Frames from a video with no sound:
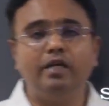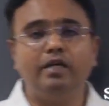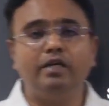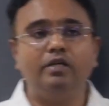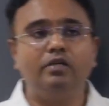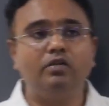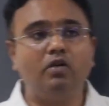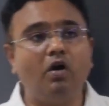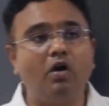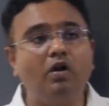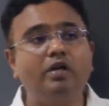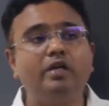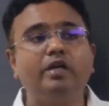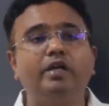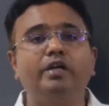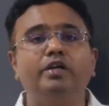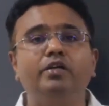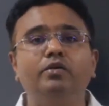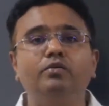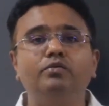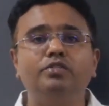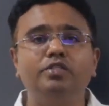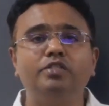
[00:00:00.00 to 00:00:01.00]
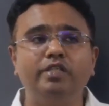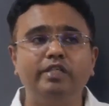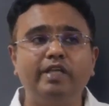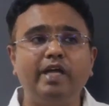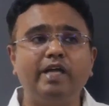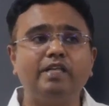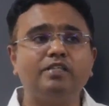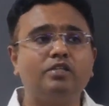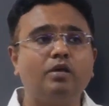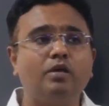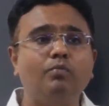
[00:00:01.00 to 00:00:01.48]
not reduced, it
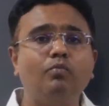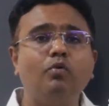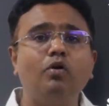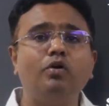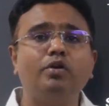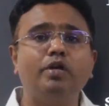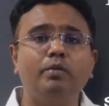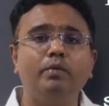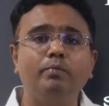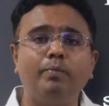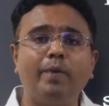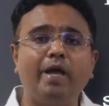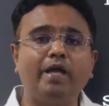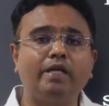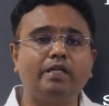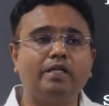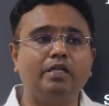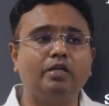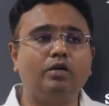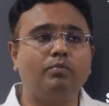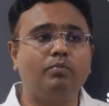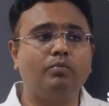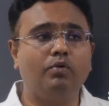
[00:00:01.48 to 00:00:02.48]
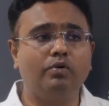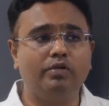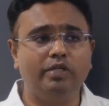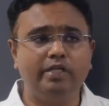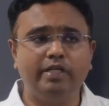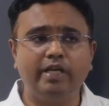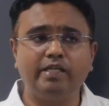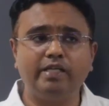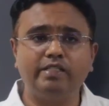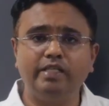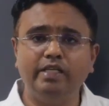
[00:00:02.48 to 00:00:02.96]
has somewhat impacted upon,
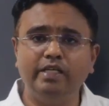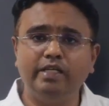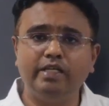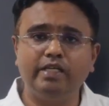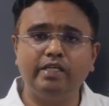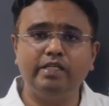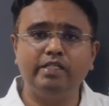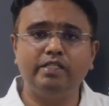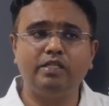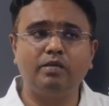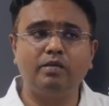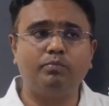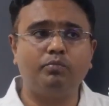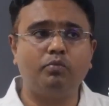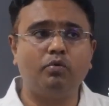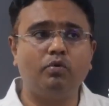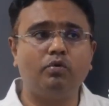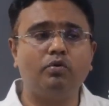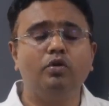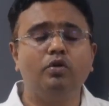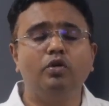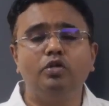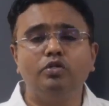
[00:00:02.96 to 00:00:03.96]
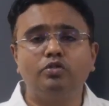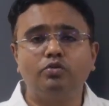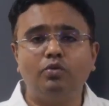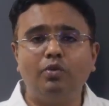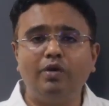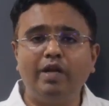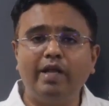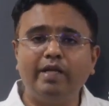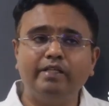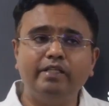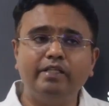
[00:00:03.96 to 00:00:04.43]
it has increased upon. So
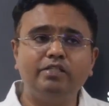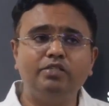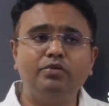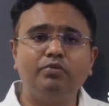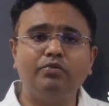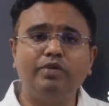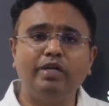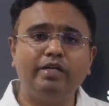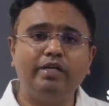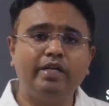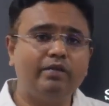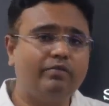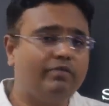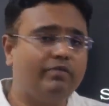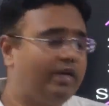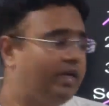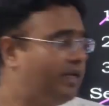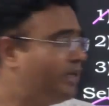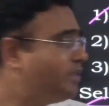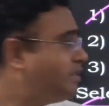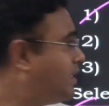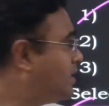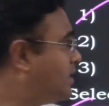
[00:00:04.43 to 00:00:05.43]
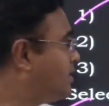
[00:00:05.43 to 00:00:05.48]
like this you can take various